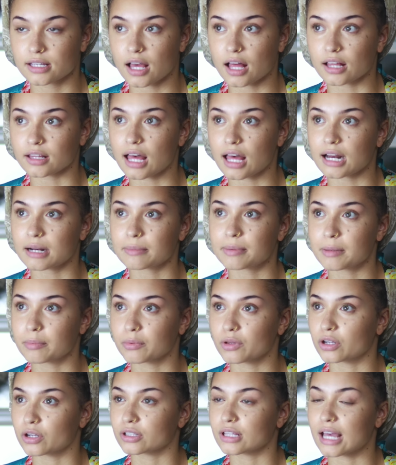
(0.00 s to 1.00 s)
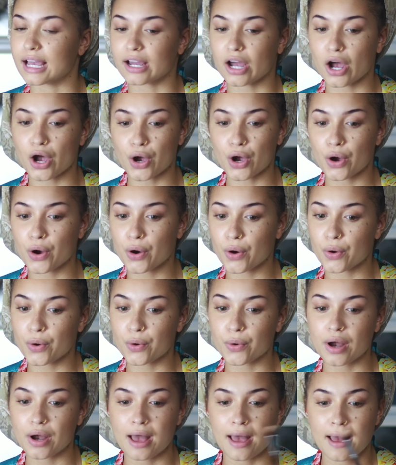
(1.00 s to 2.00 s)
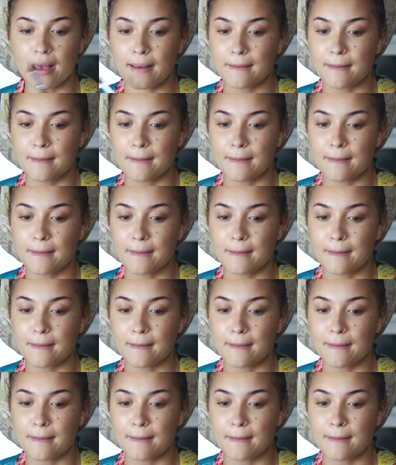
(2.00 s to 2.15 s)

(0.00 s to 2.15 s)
A lot of people are like, oh,